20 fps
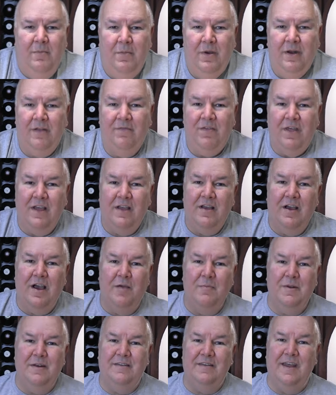But if they
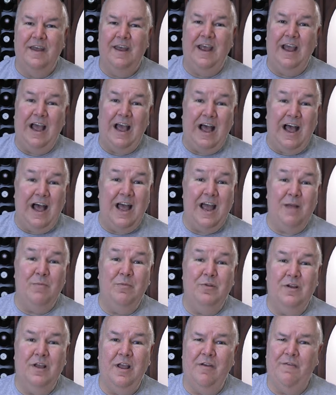come and say,
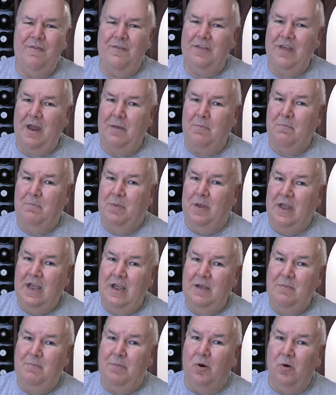I'm looking for that
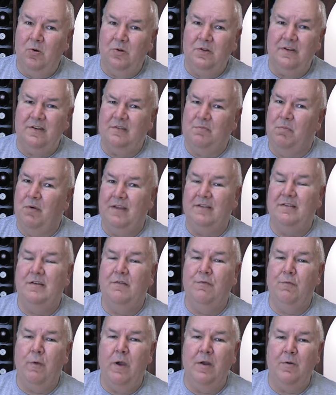big, bold,
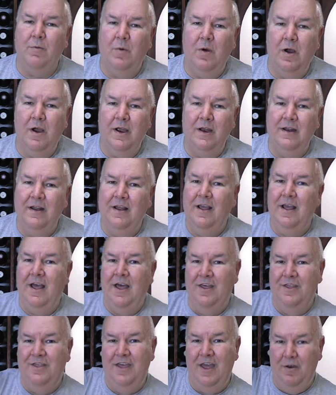expressive red wine,
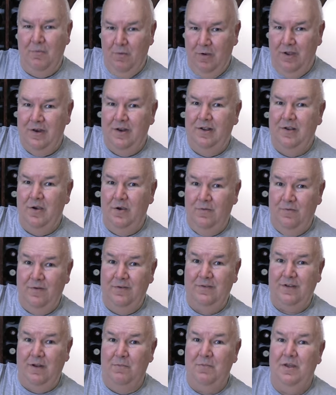then we're going to go for
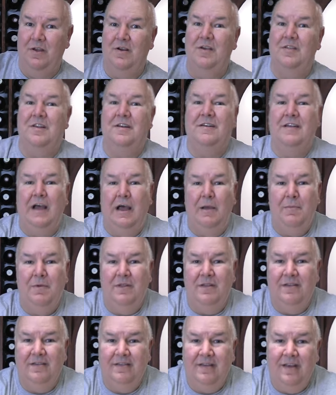something on the top of
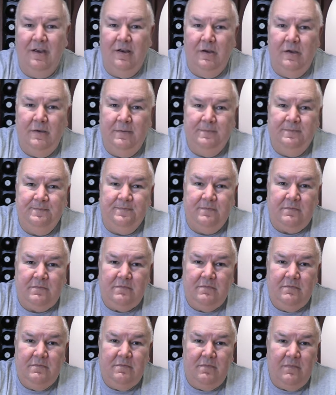the scale.
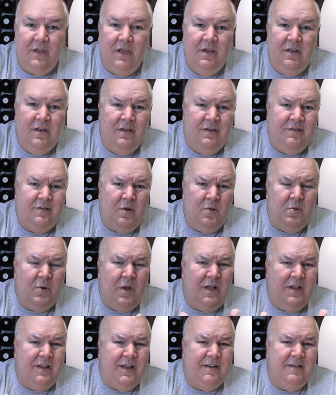So
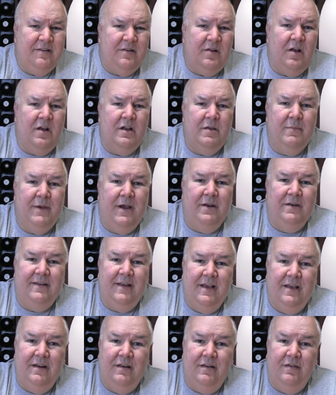let's talk about
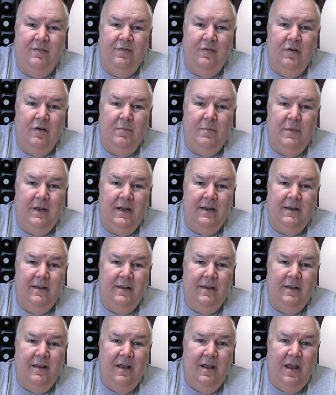tannins for a minute.
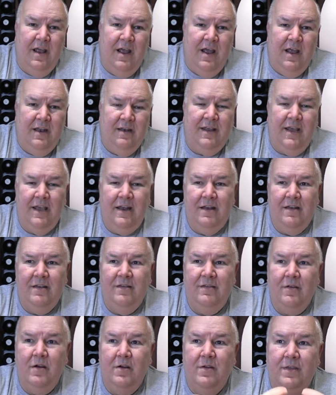
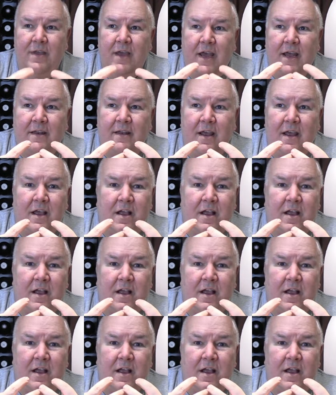Tannins are that